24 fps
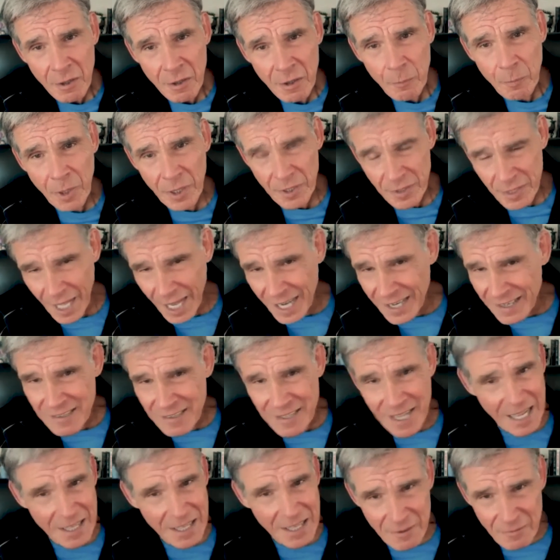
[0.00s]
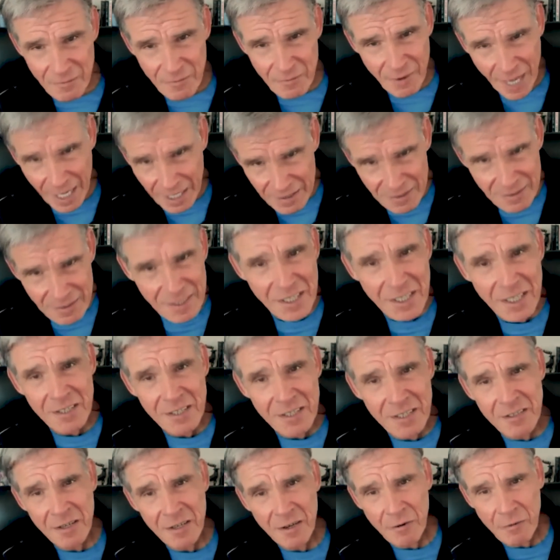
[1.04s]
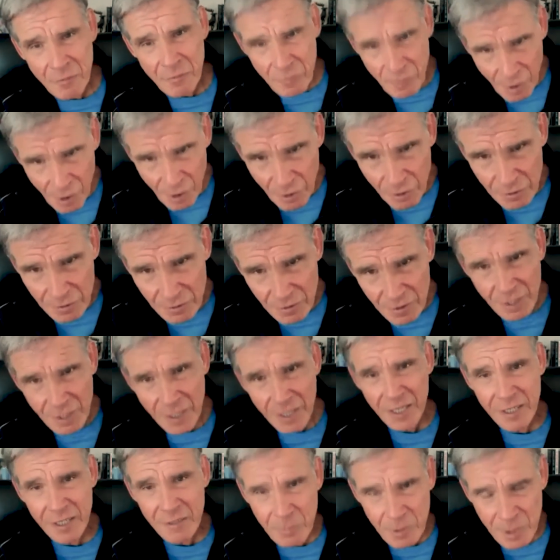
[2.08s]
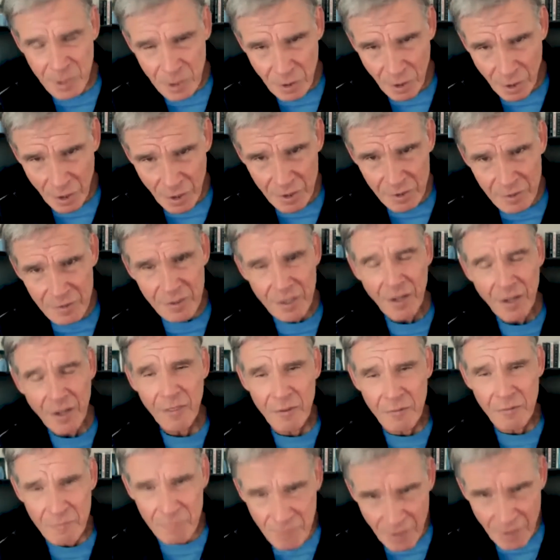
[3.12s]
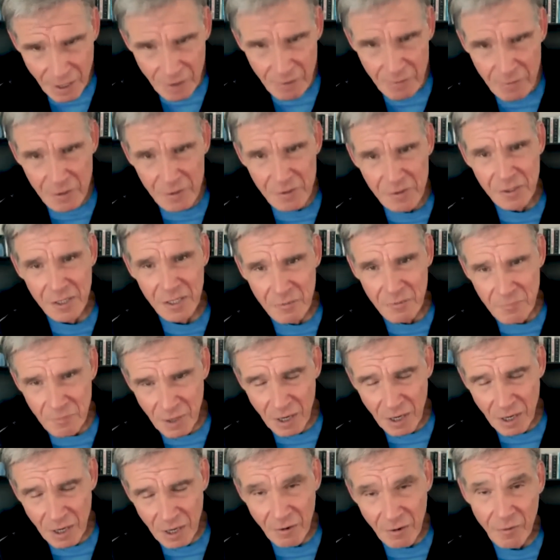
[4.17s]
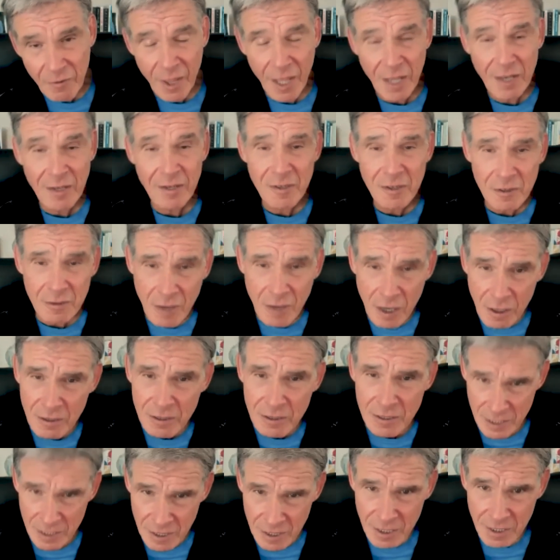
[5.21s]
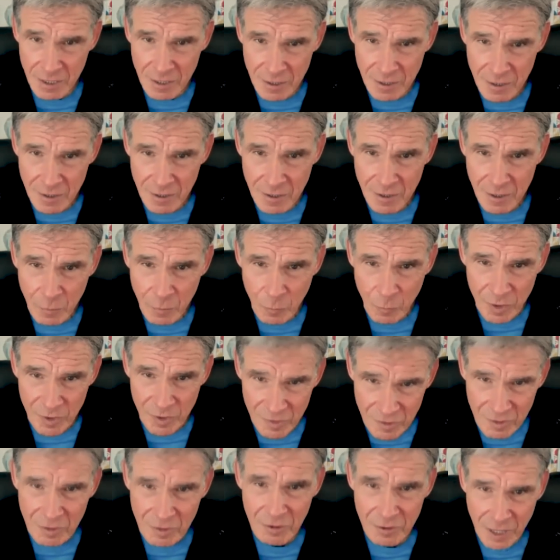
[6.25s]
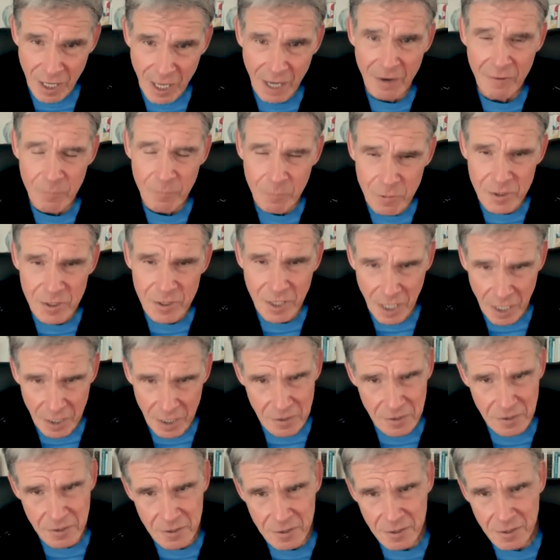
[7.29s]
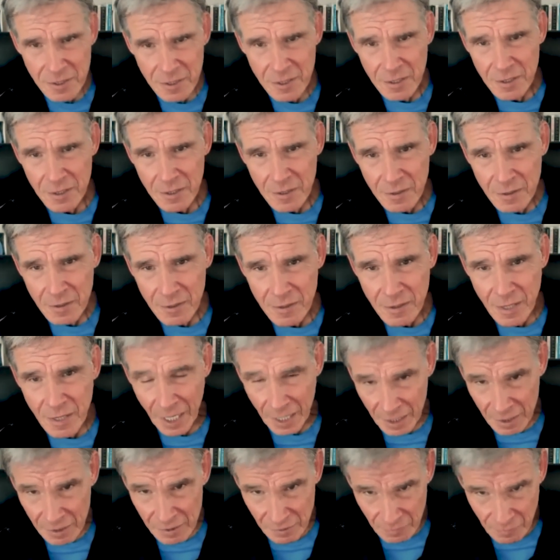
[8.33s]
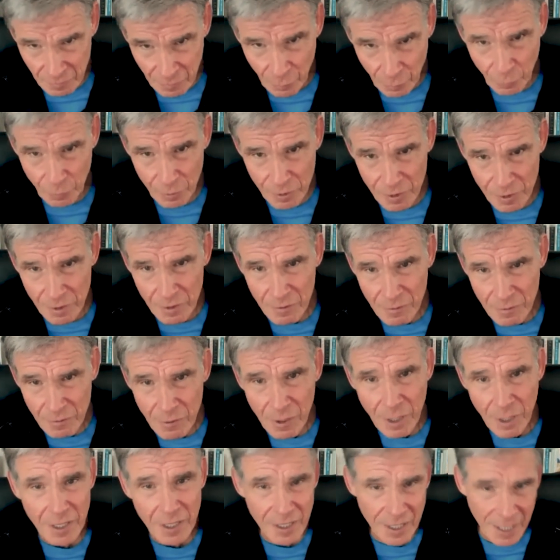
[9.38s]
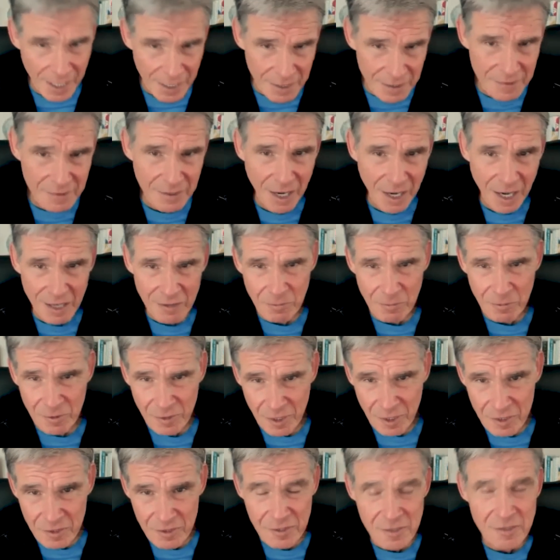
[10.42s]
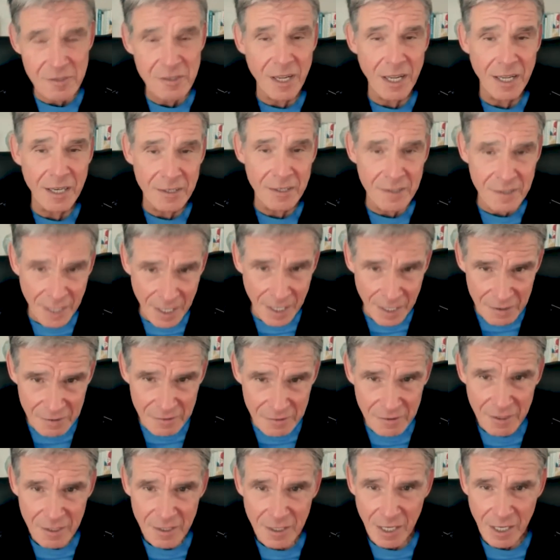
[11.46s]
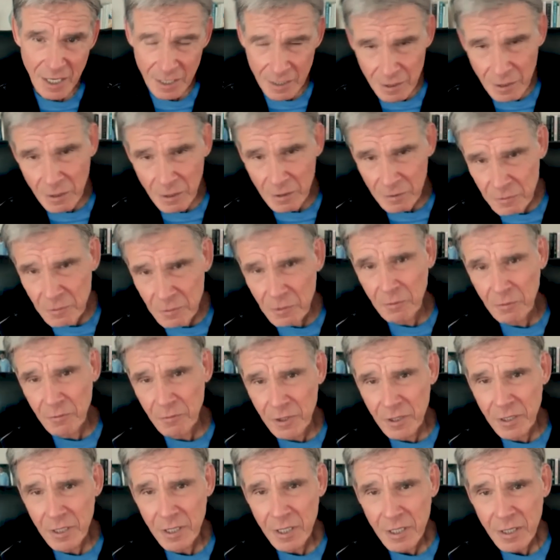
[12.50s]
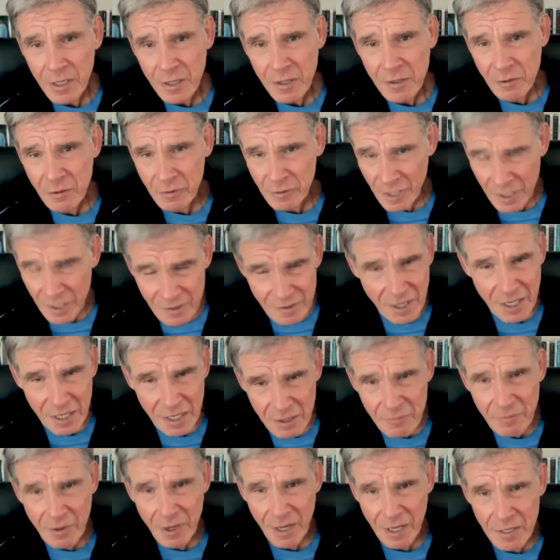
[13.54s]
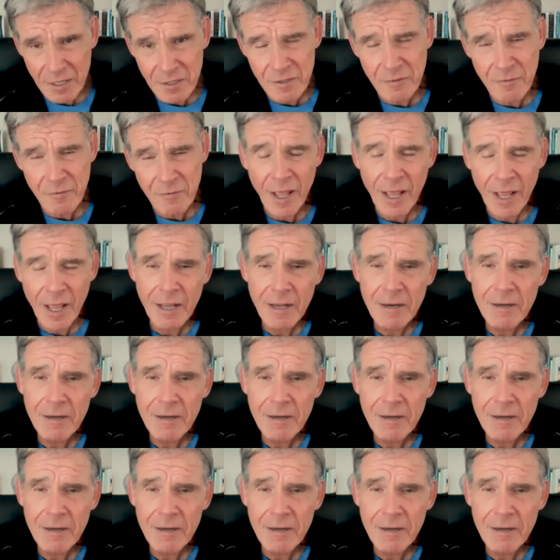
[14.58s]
But that's not the vaccine's fault. It's because the virus evolved. And luckily, we still have protection that is afforded against hospitalizations and deaths and long COVID. So let's take advantage of that.